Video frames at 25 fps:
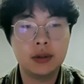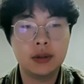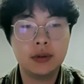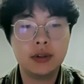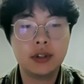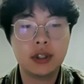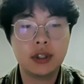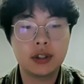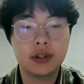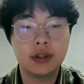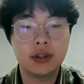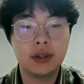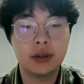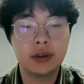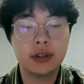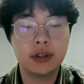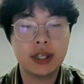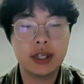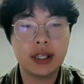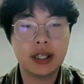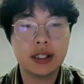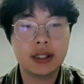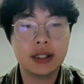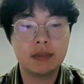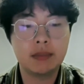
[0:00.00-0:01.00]
users know
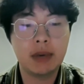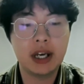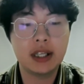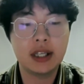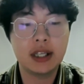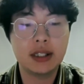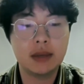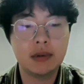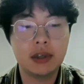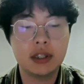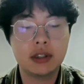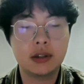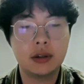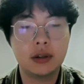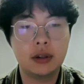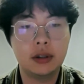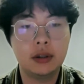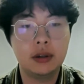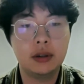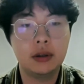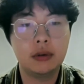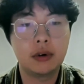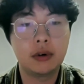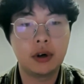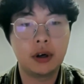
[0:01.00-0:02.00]
that the mycelium is
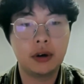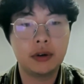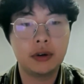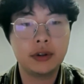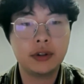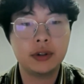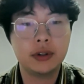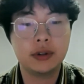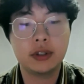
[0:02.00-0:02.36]
going to erode,